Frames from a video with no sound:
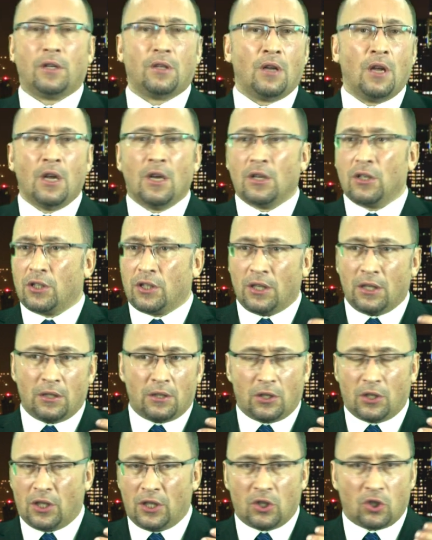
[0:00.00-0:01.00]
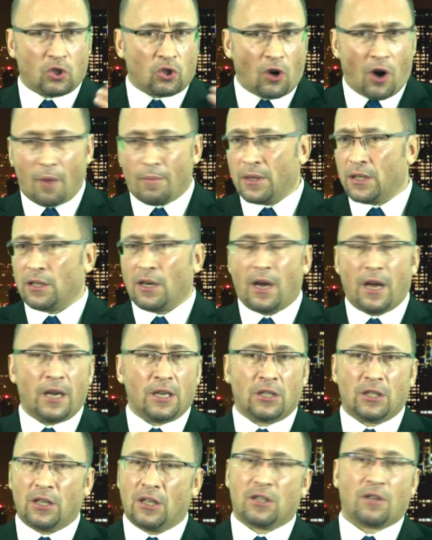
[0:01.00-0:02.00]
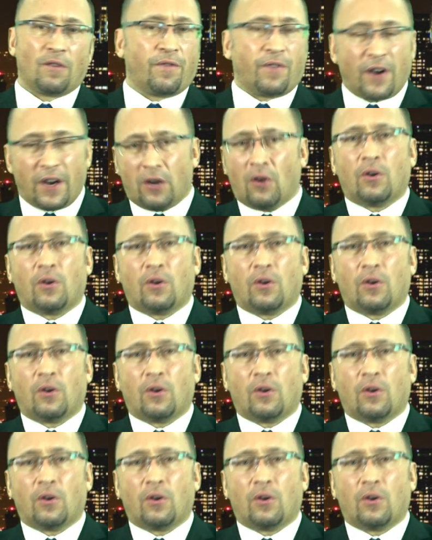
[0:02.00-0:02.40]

and she's traumatized, she's afraid.